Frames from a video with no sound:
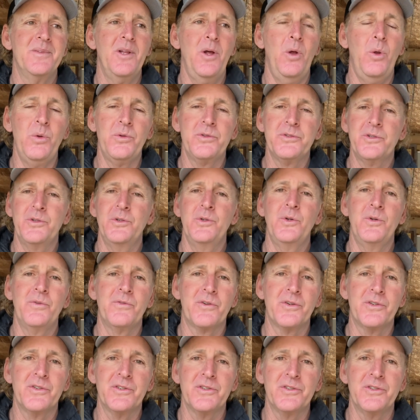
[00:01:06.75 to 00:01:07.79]
old school
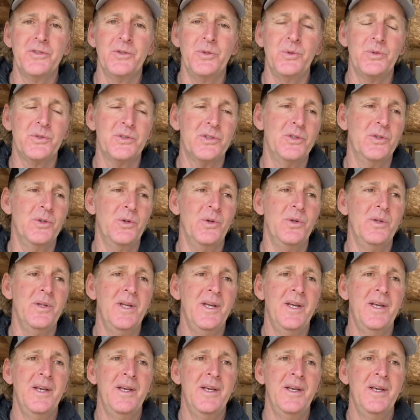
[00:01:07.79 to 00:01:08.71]
versus new school.